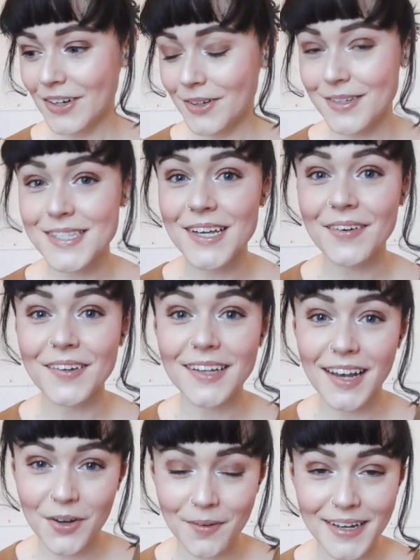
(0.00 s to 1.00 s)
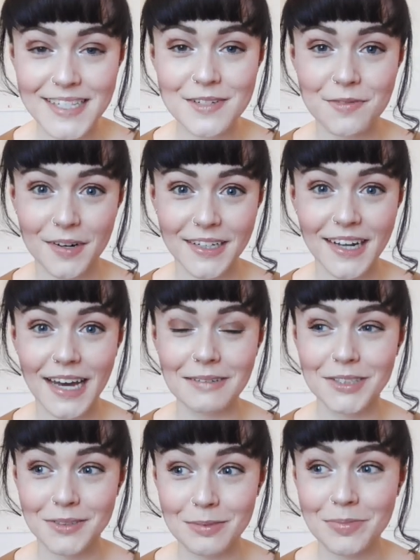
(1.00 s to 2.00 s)
Also, on the low waste front,
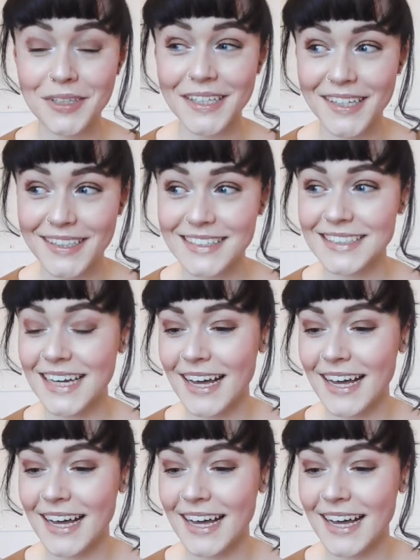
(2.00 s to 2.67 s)
I'm doing pretty good.